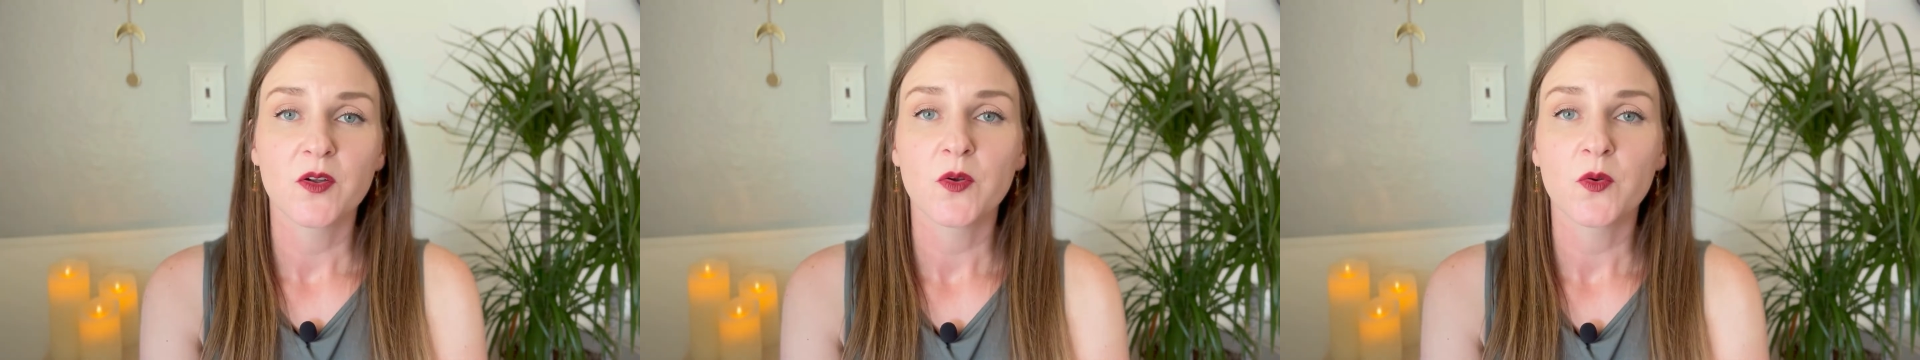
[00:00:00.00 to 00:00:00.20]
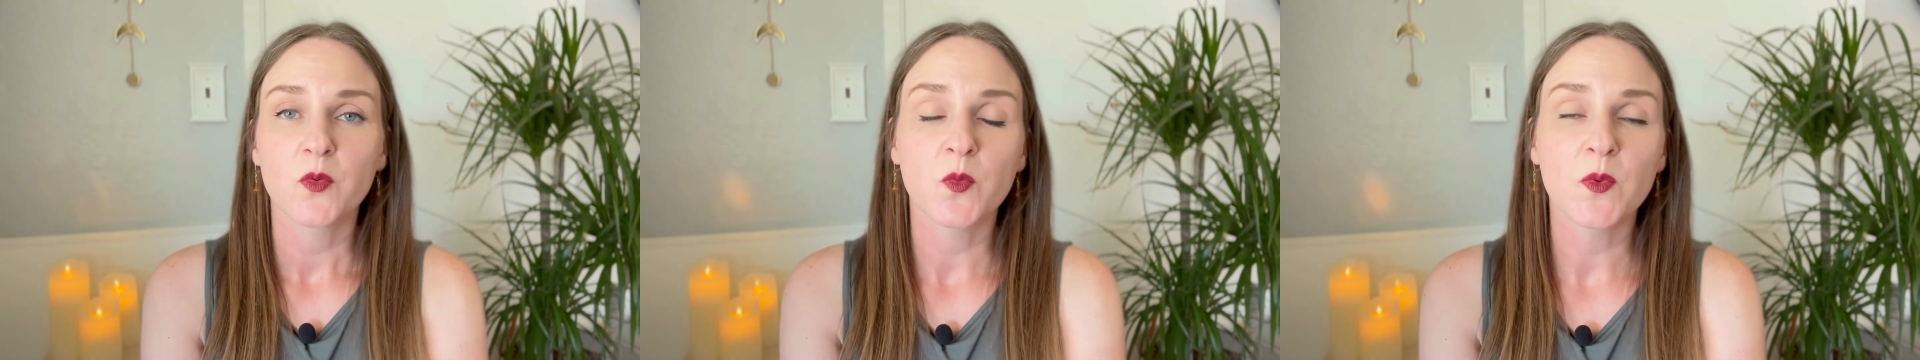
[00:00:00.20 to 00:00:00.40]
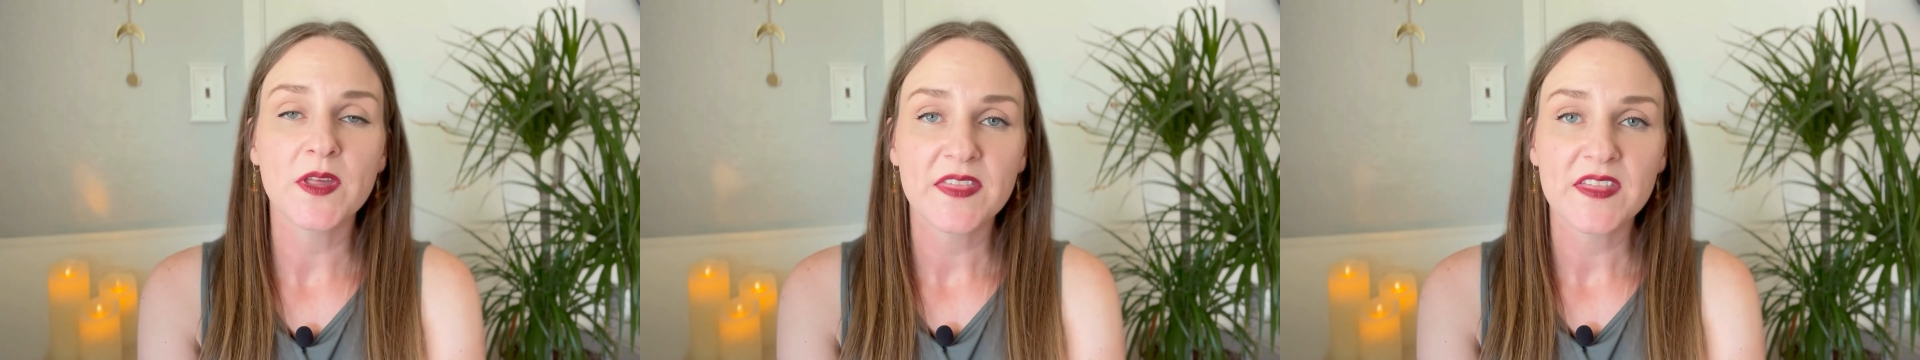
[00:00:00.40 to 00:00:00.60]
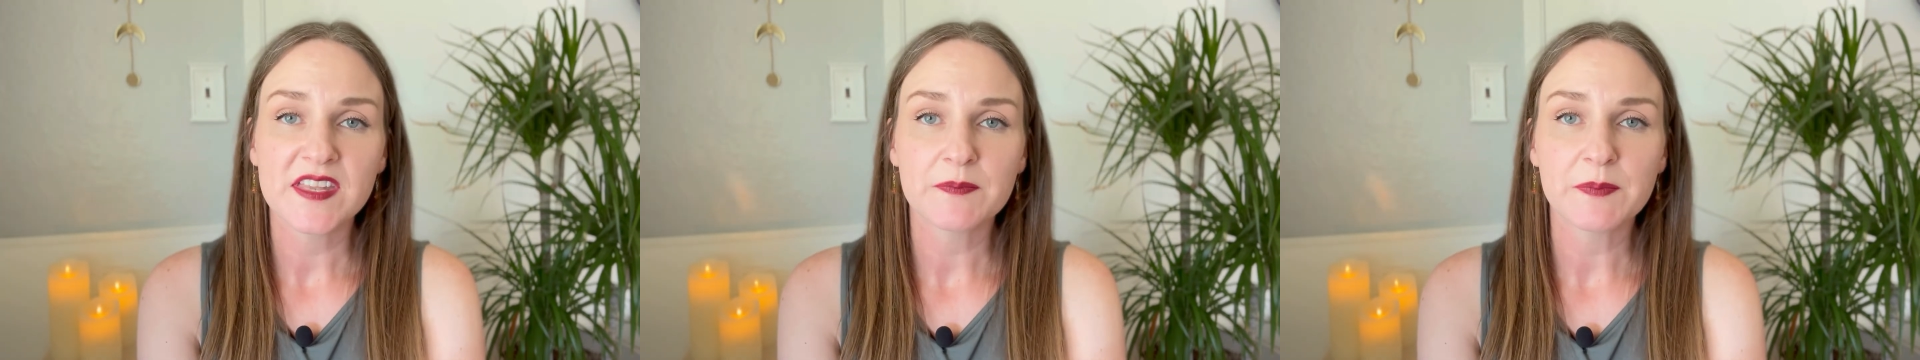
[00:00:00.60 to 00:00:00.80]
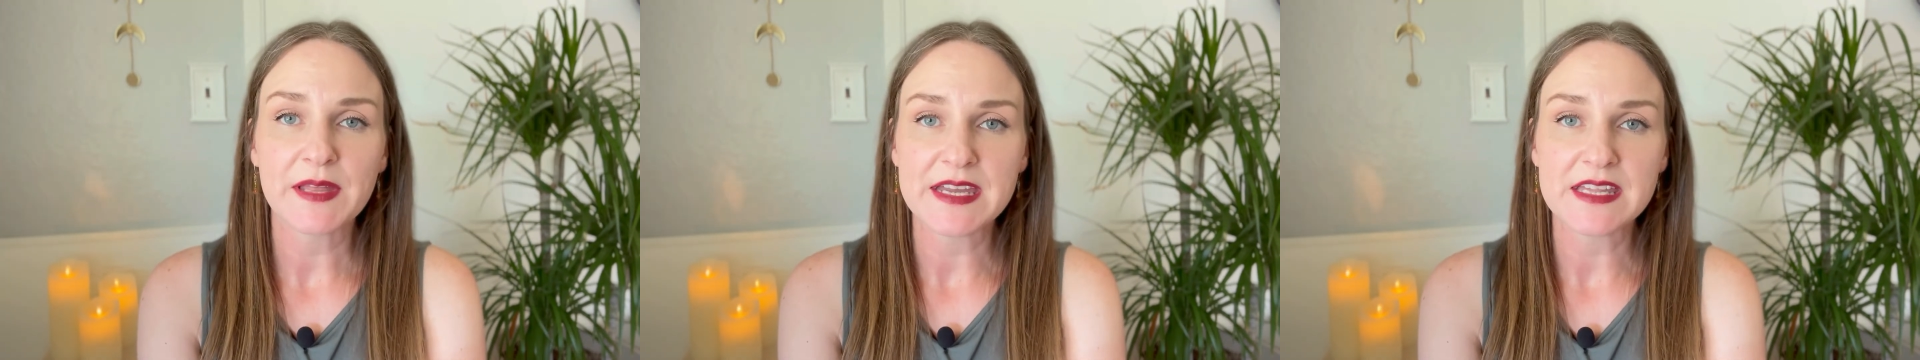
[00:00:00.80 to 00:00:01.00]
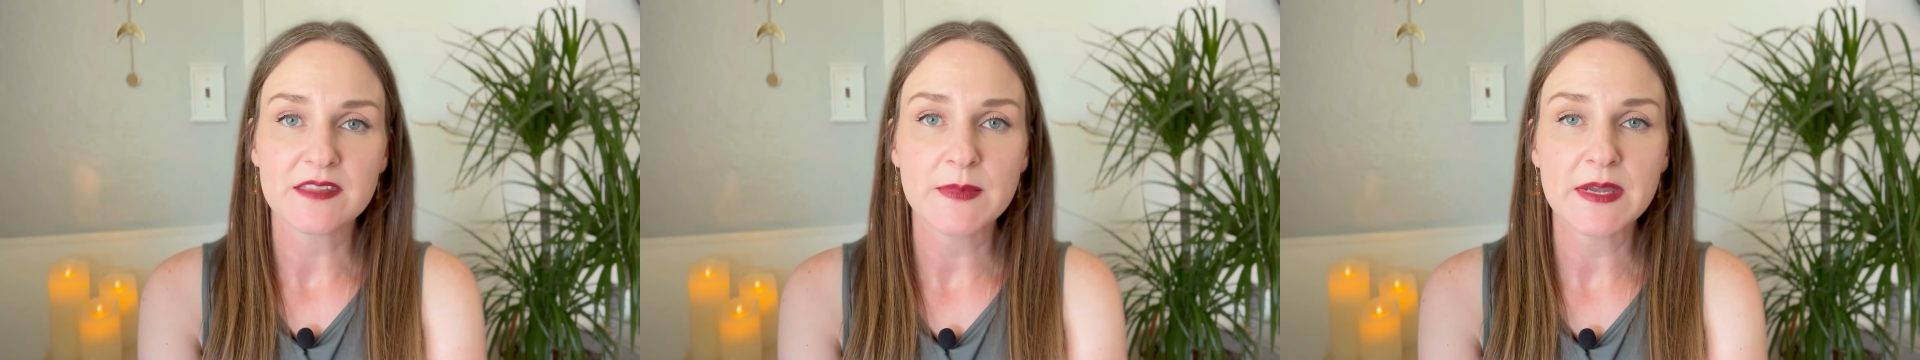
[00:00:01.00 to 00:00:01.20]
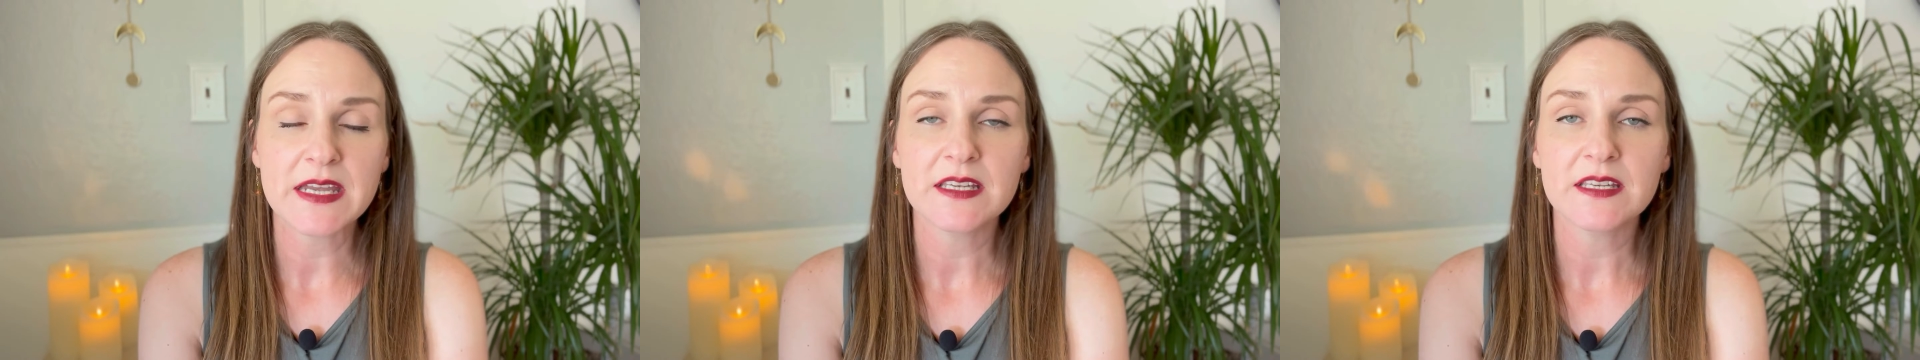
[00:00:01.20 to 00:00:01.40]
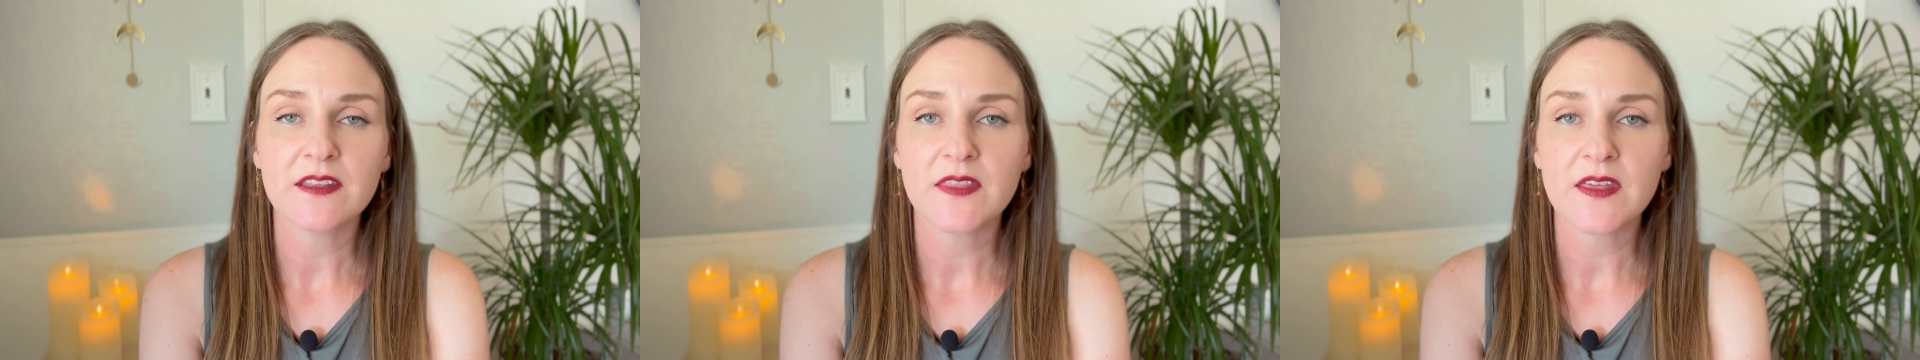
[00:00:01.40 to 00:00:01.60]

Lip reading: With this placement,